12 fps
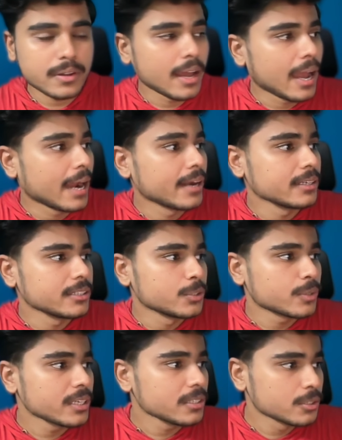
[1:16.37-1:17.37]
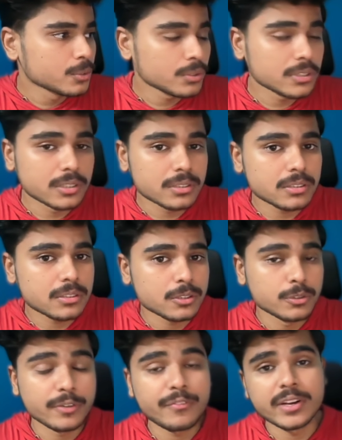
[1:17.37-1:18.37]
and you can use this to
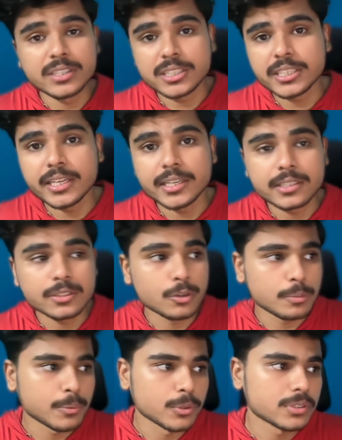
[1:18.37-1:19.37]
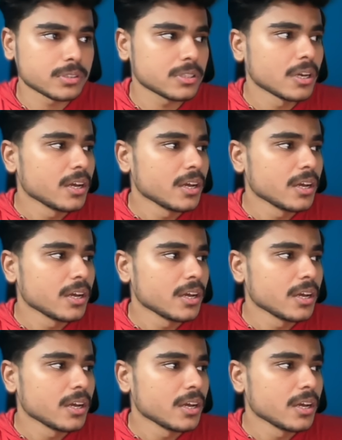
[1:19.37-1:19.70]
differentiate your posts.